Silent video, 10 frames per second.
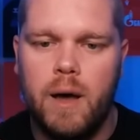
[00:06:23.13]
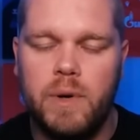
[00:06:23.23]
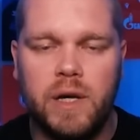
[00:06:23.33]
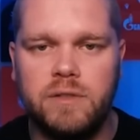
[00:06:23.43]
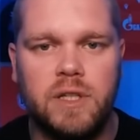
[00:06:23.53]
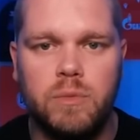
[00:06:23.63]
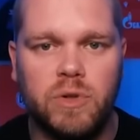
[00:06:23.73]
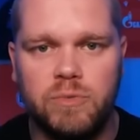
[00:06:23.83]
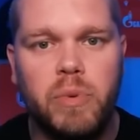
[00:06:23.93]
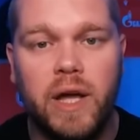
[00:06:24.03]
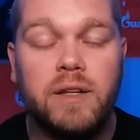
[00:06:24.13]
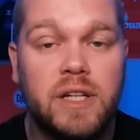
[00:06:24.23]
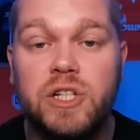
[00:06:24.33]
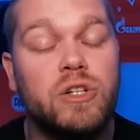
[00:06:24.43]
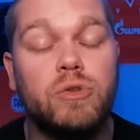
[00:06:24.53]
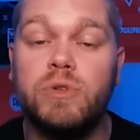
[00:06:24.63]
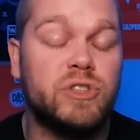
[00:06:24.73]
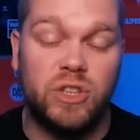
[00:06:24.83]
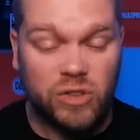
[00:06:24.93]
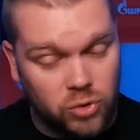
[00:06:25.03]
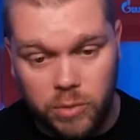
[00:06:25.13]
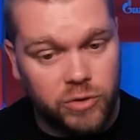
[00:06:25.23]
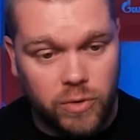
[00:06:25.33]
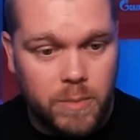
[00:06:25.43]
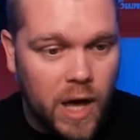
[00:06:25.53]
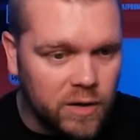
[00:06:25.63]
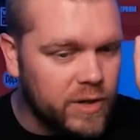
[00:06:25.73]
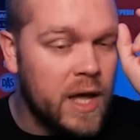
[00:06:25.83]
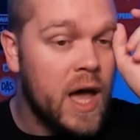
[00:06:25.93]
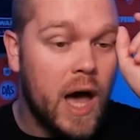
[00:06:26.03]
because he wasn't paying attention, almost run me over.